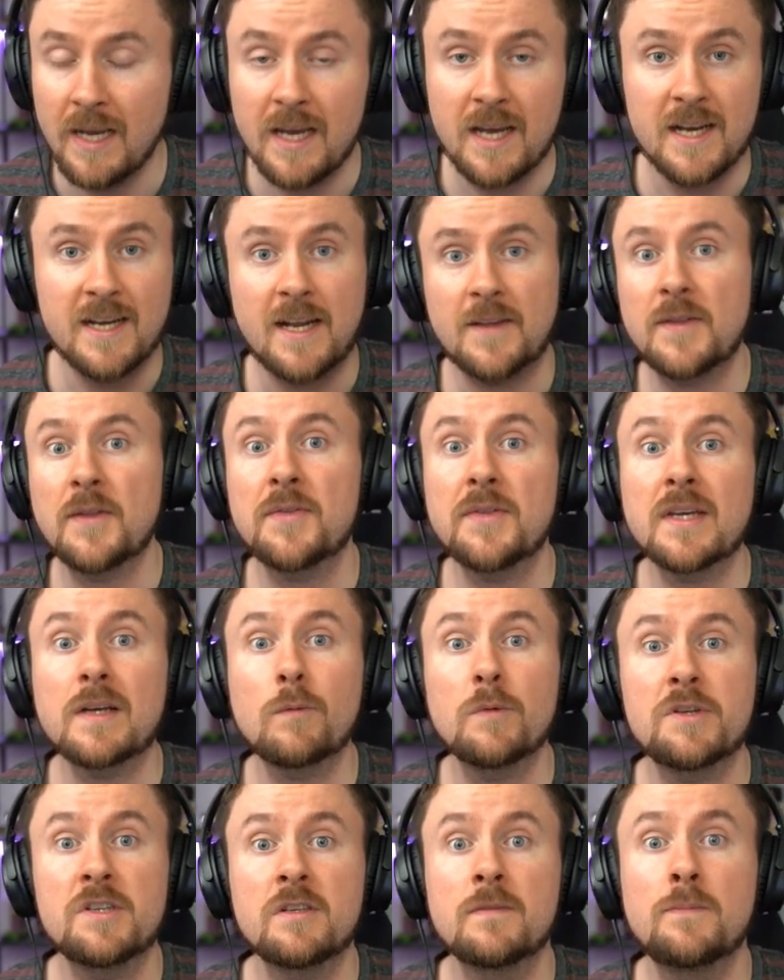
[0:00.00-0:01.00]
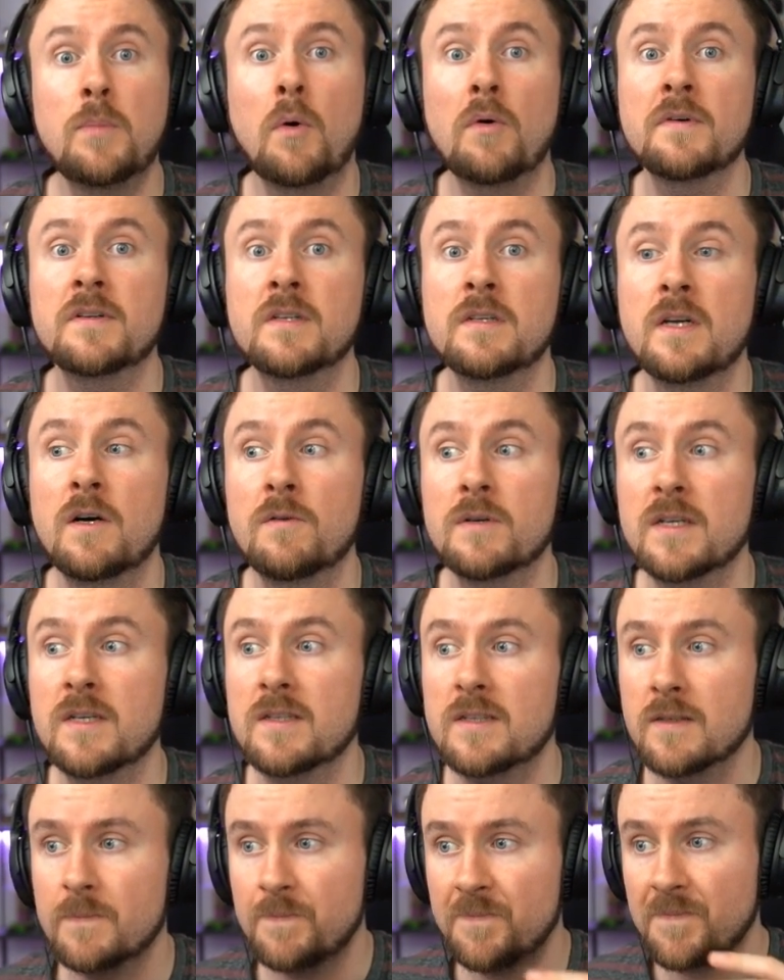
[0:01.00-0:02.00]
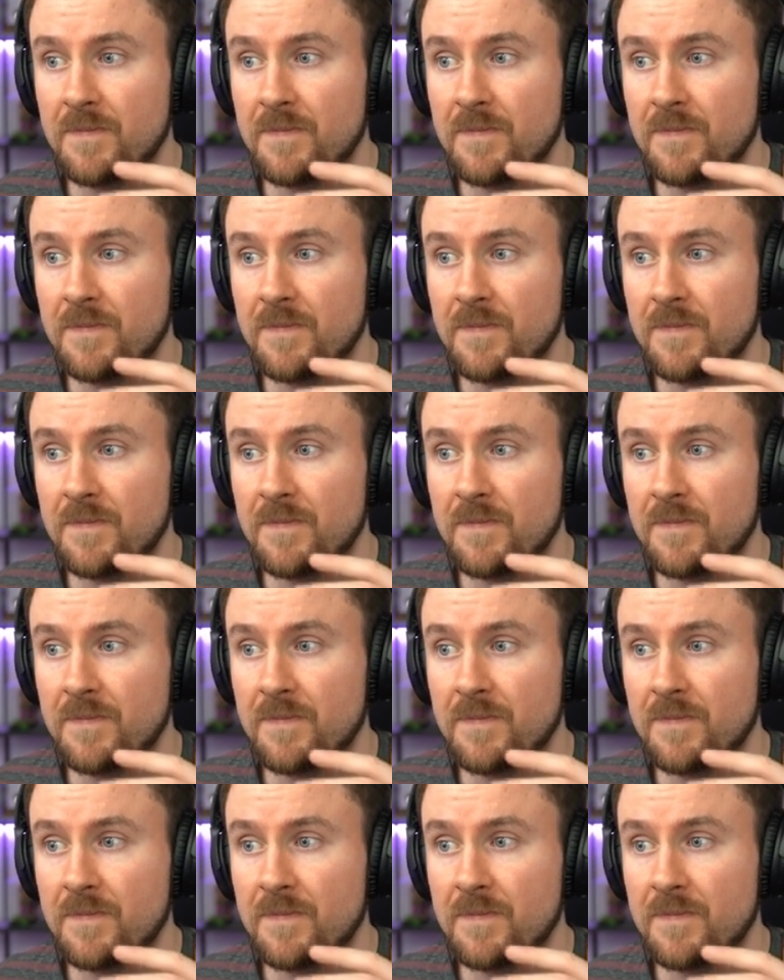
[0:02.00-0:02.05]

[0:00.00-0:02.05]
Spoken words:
Another thing which is important to note is